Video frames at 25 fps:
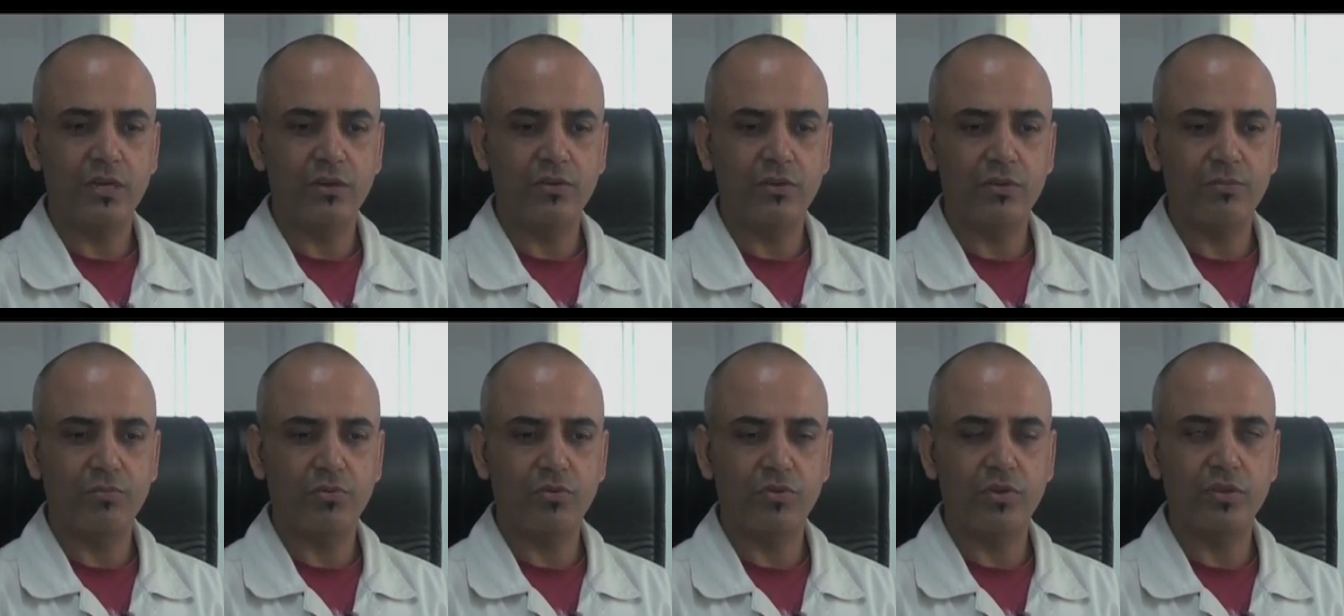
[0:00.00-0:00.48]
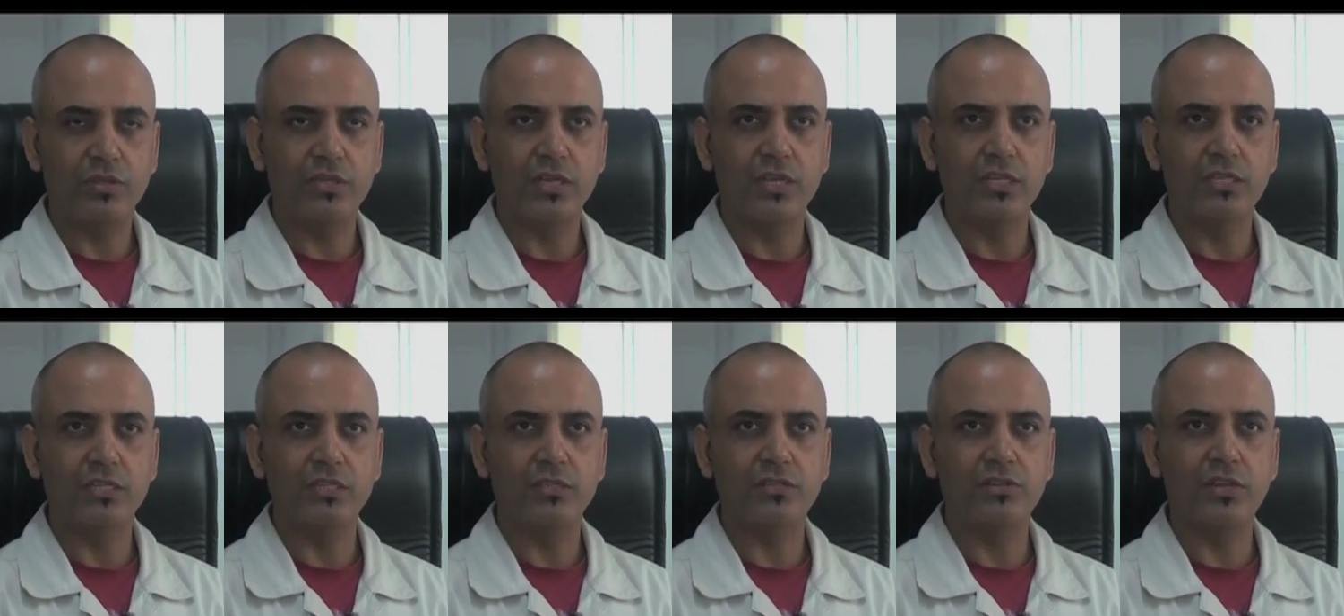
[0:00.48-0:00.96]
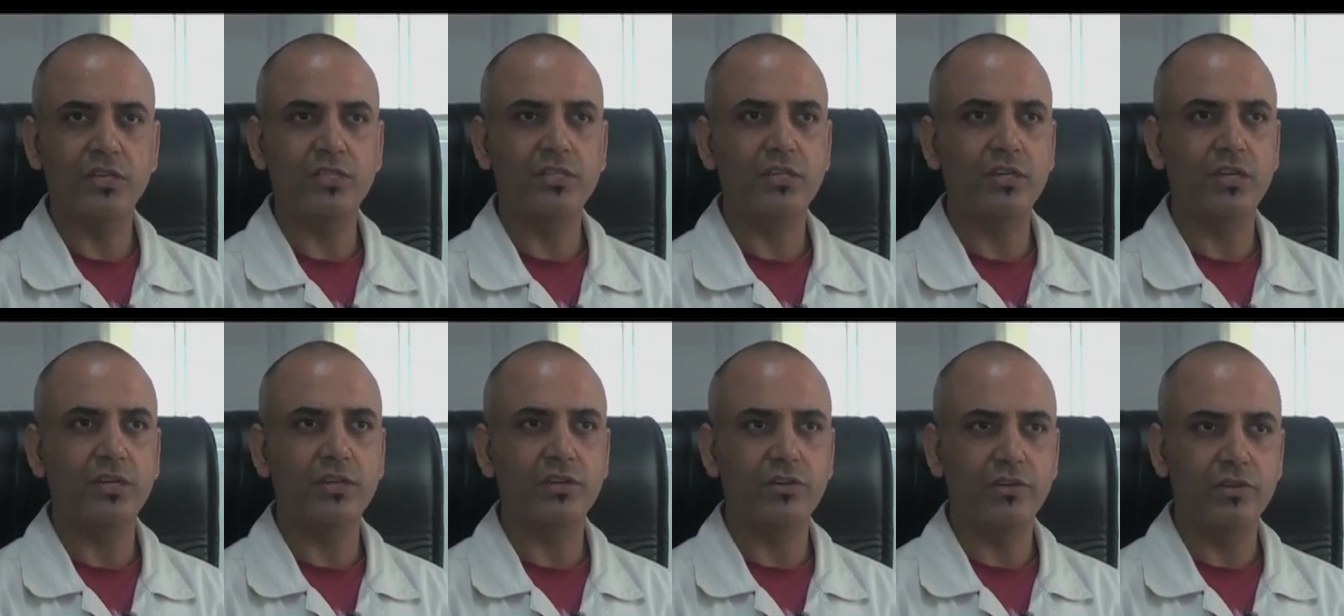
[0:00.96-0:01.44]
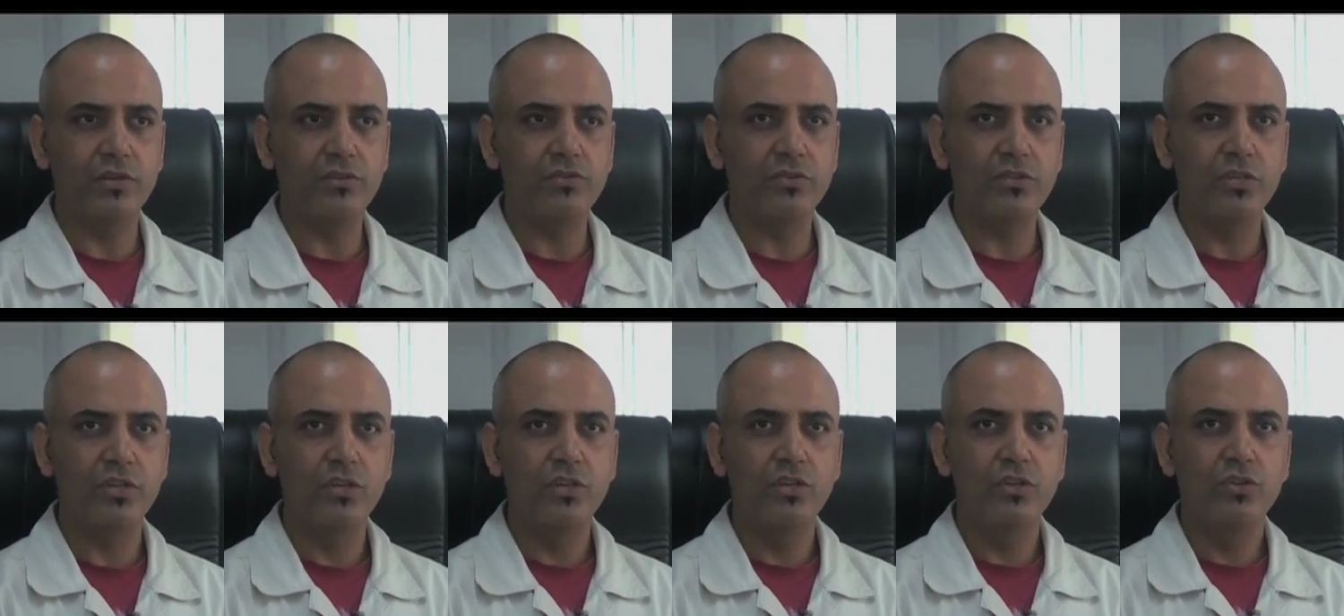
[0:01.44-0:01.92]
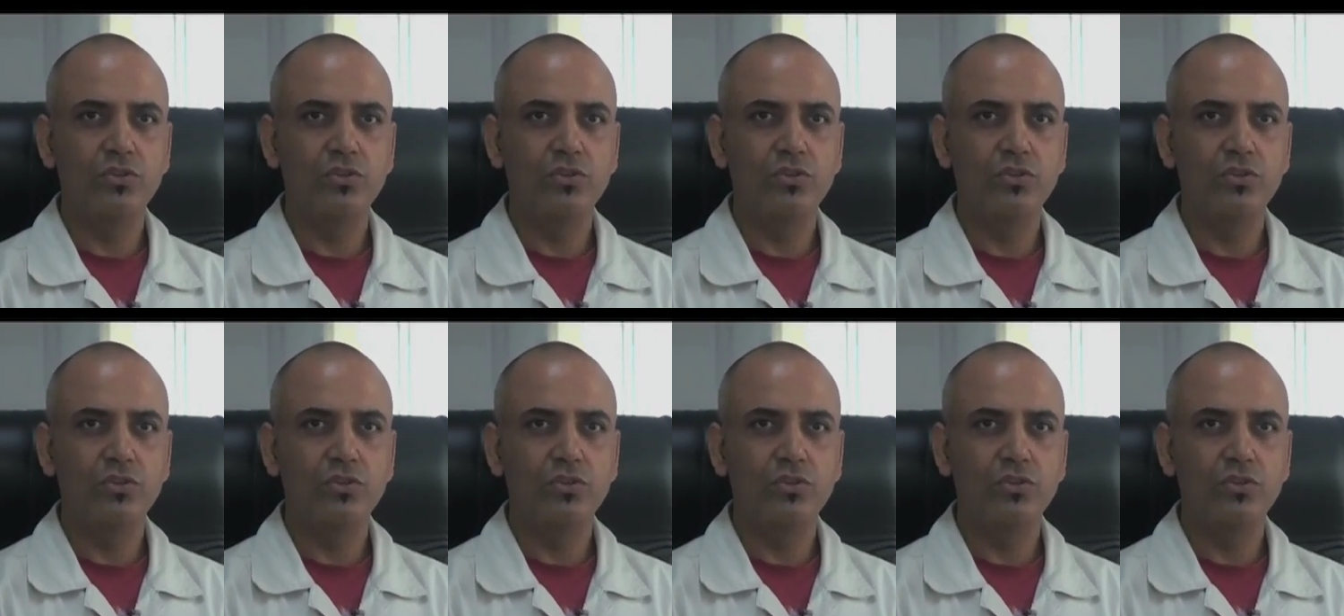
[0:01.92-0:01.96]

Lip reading: our progress has drastically reduced